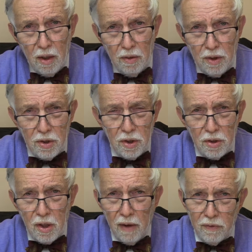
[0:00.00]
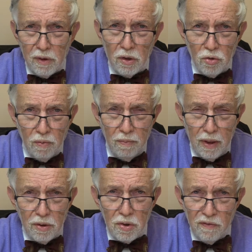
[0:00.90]
These things have a
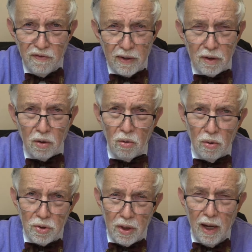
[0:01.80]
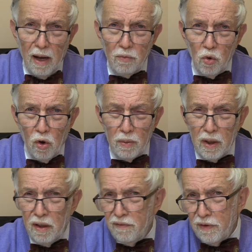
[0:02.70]
tremendous effect on causing
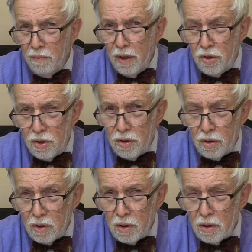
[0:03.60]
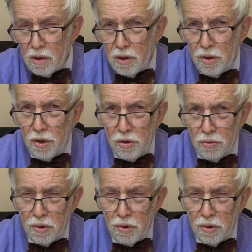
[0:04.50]
abnormal inflammation, tissue